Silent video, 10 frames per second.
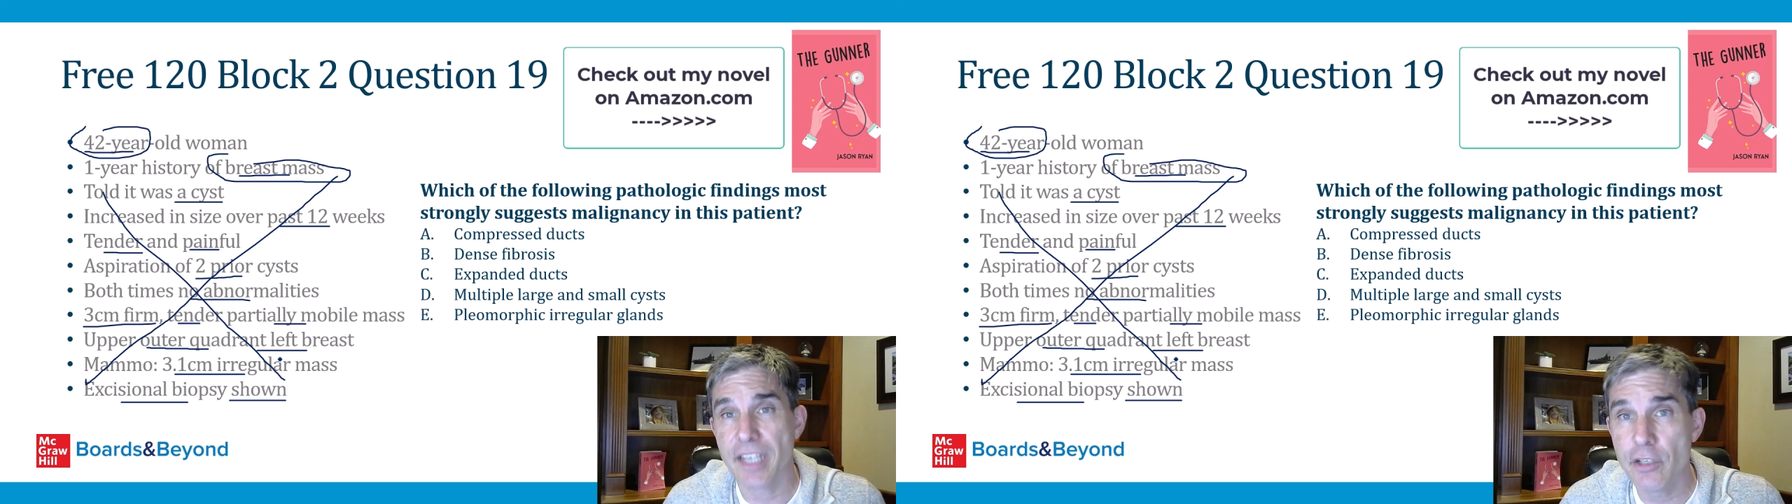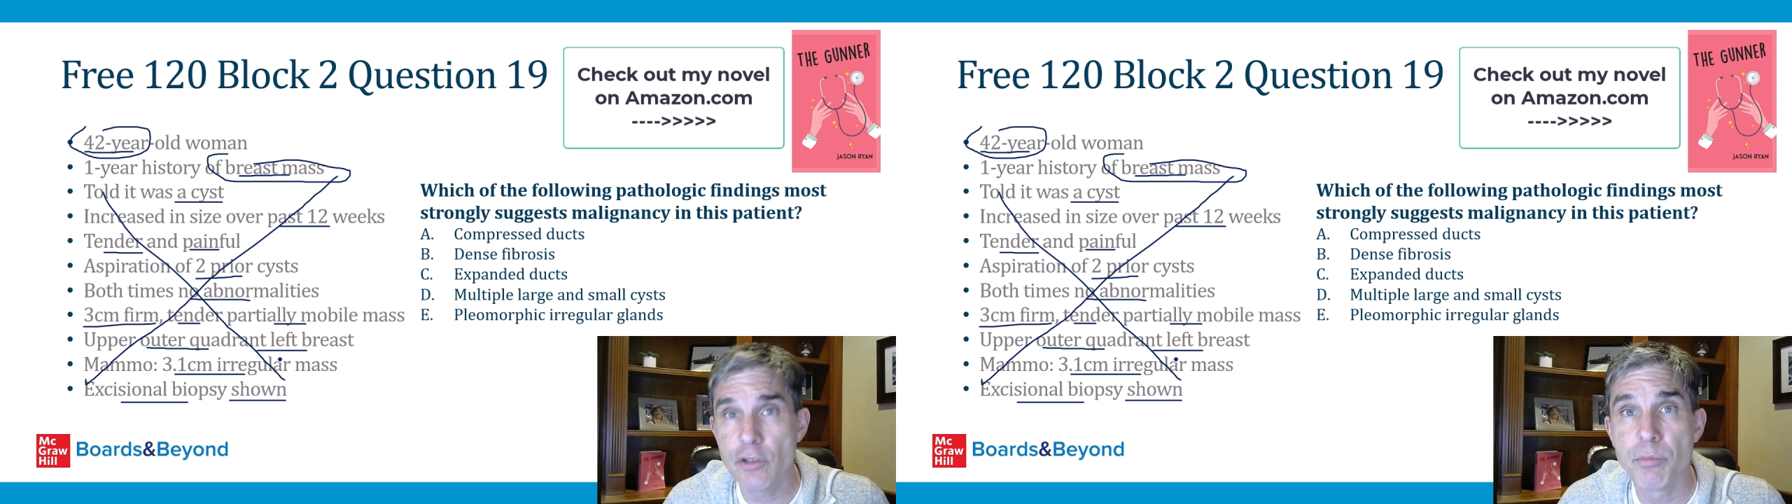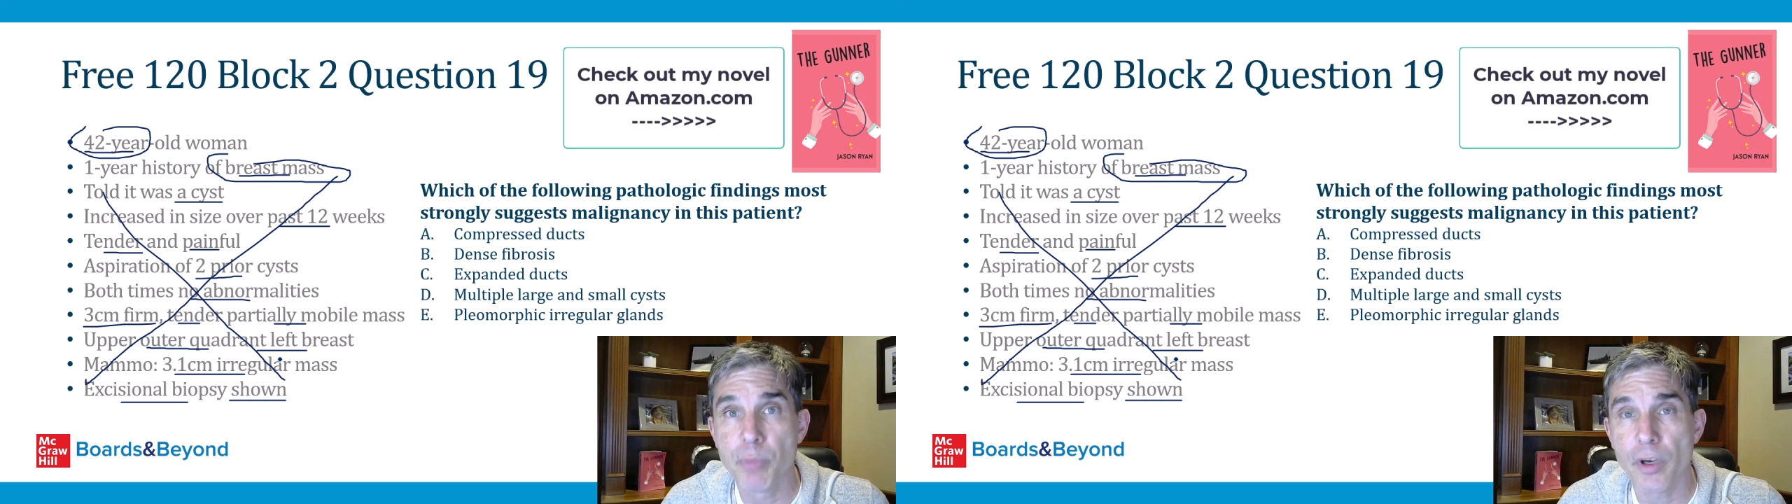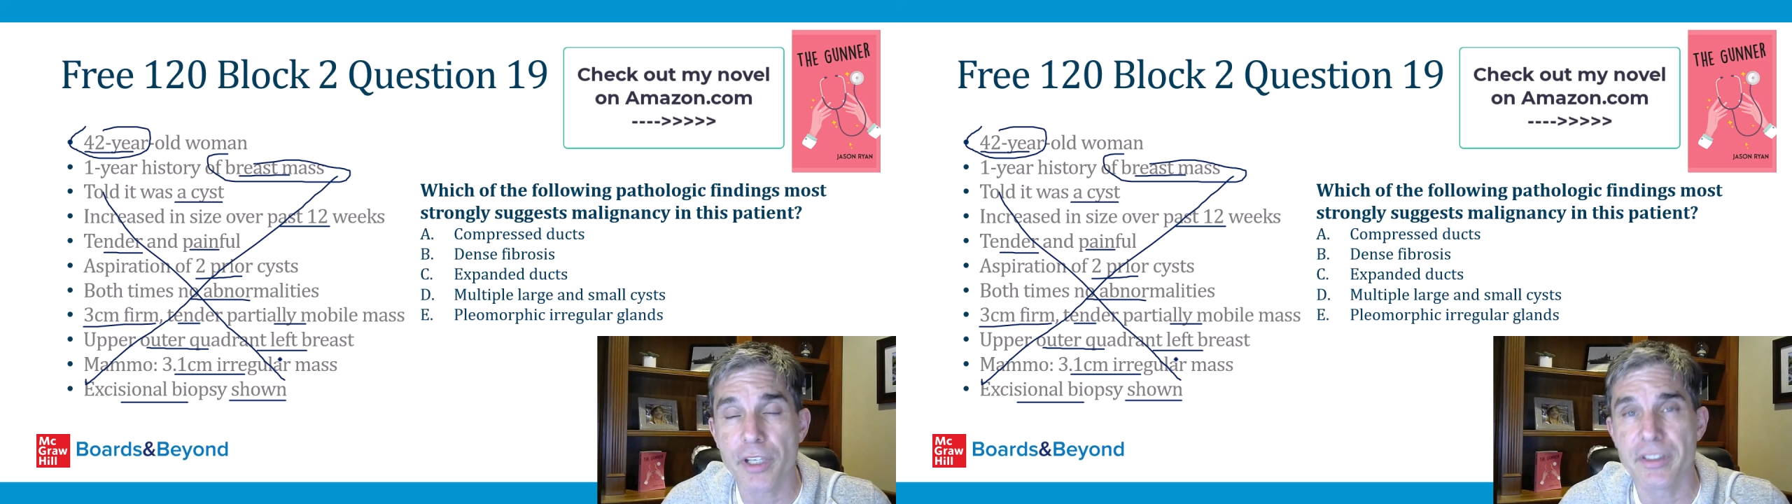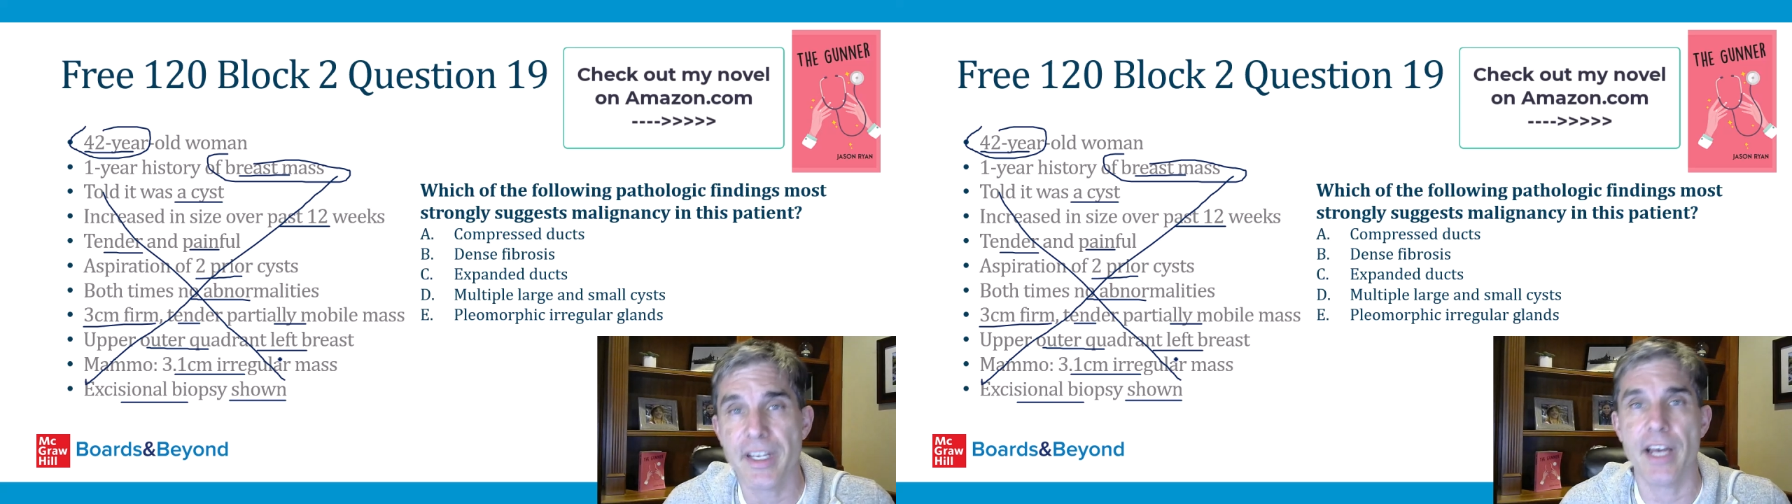can you
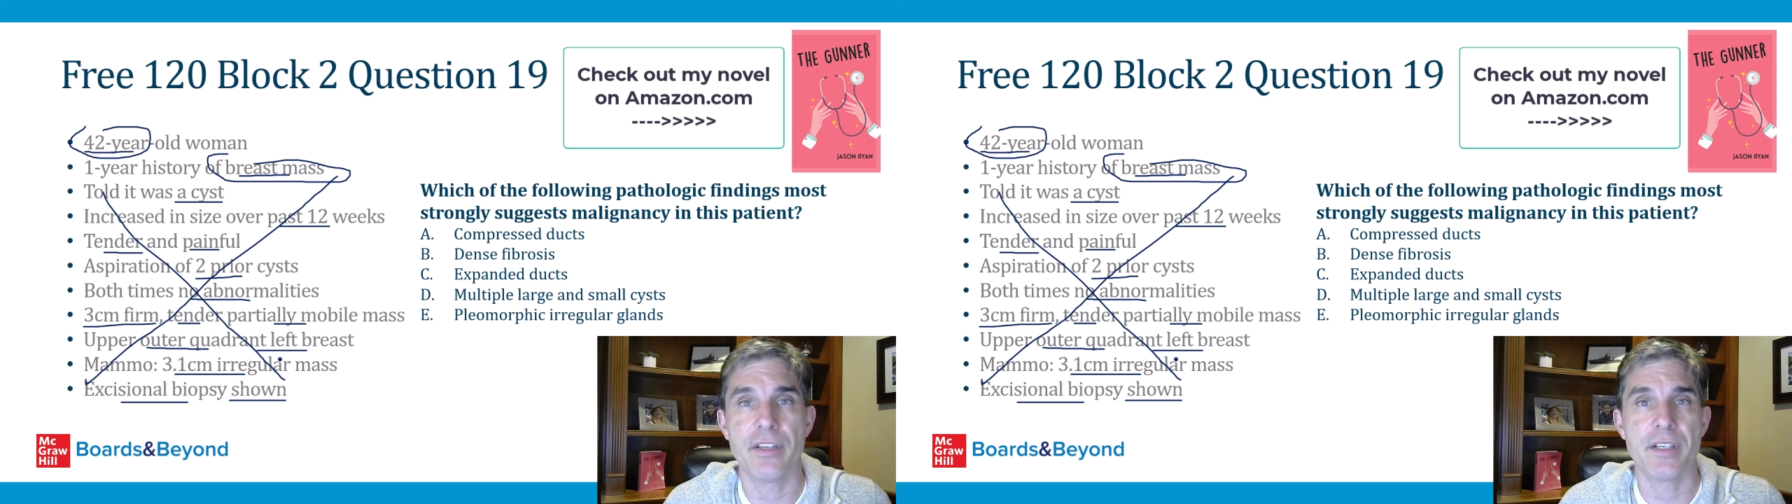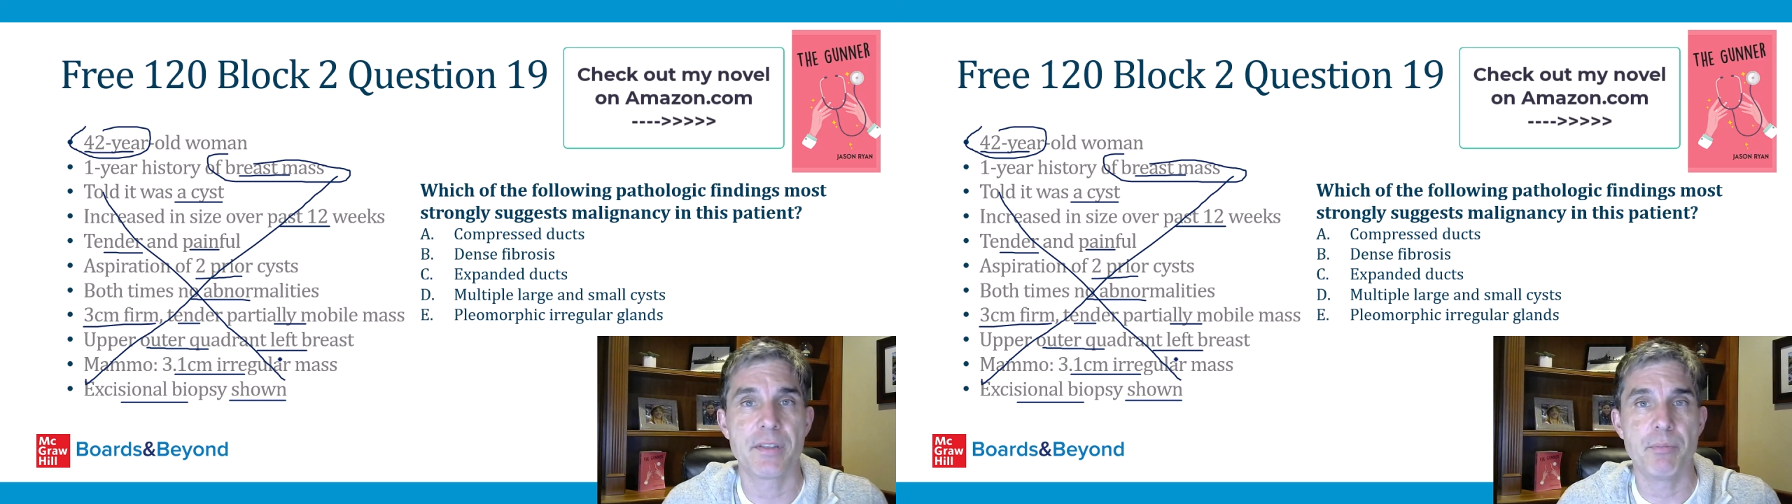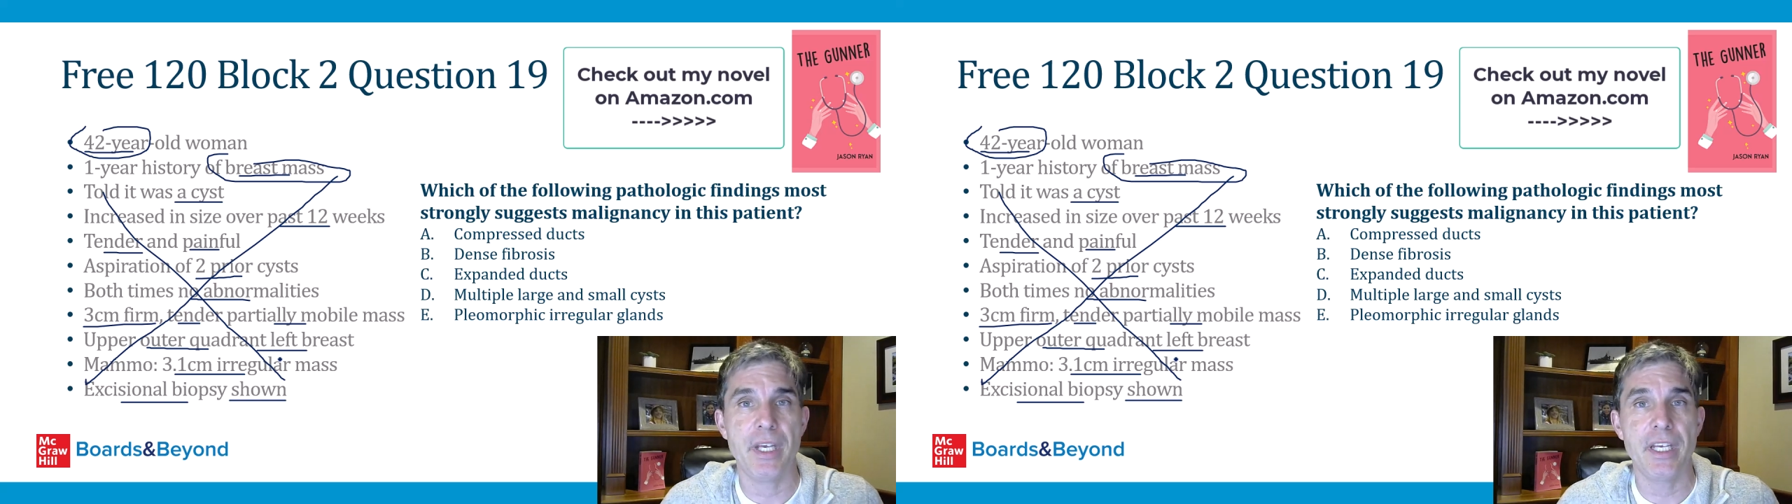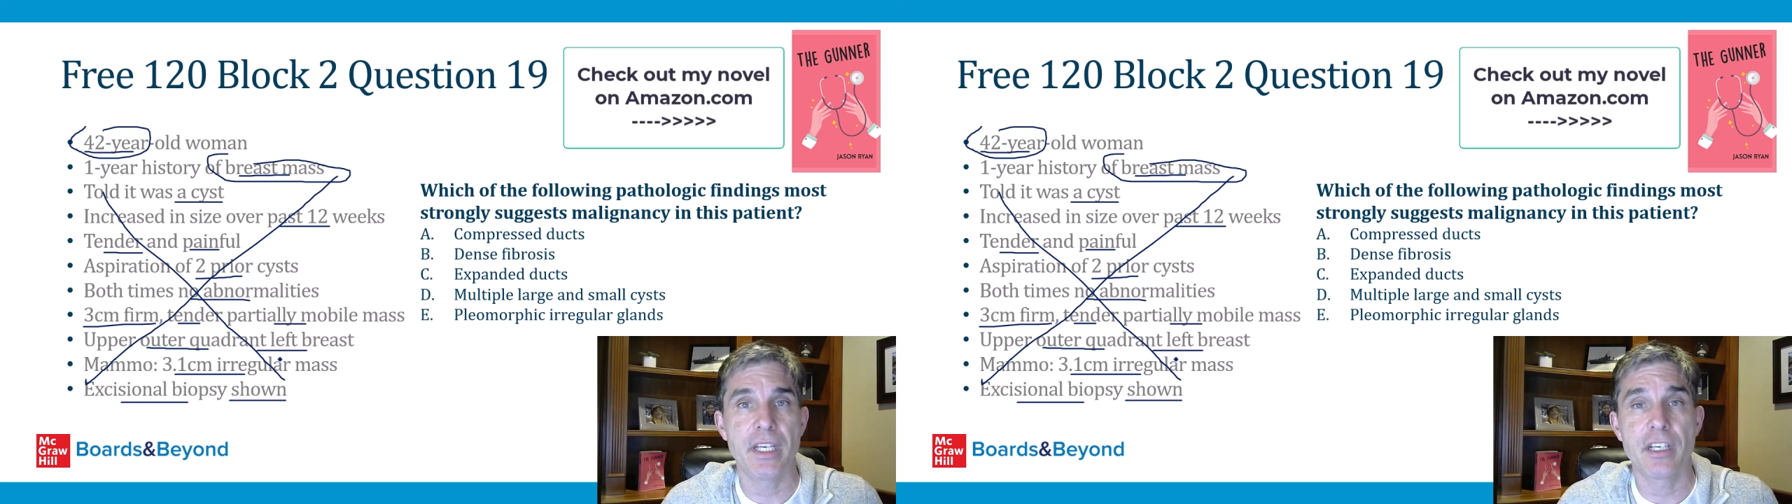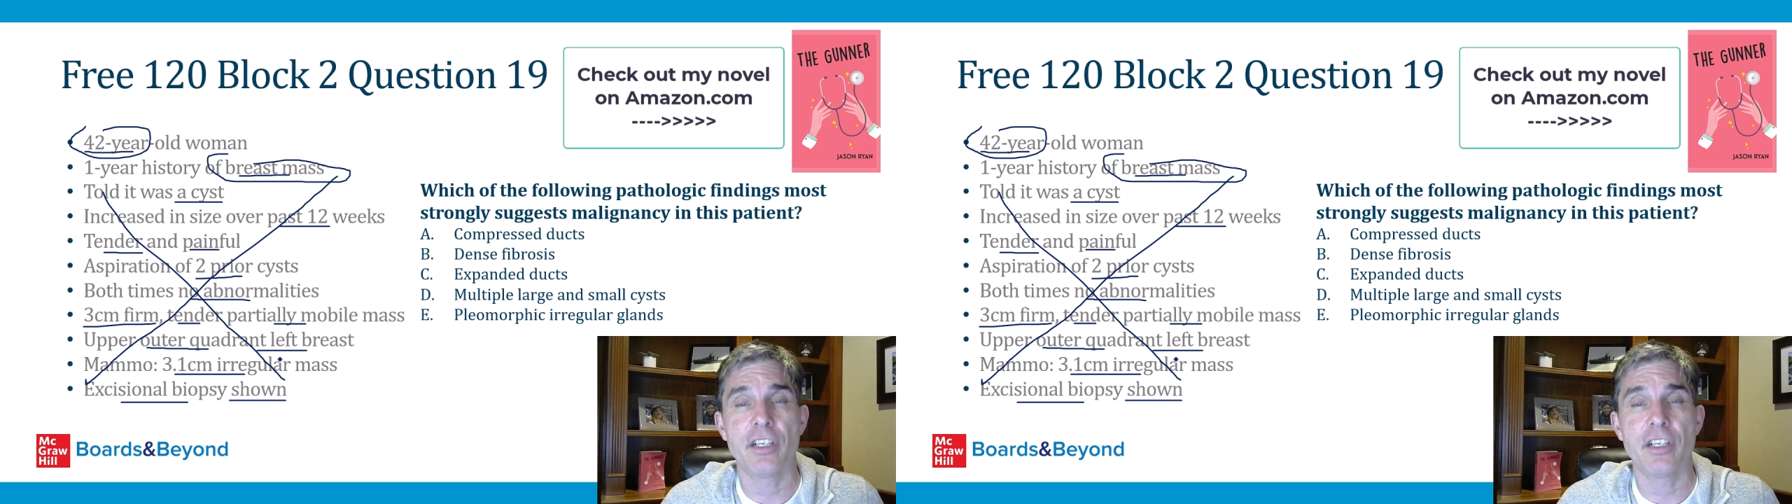boil down this big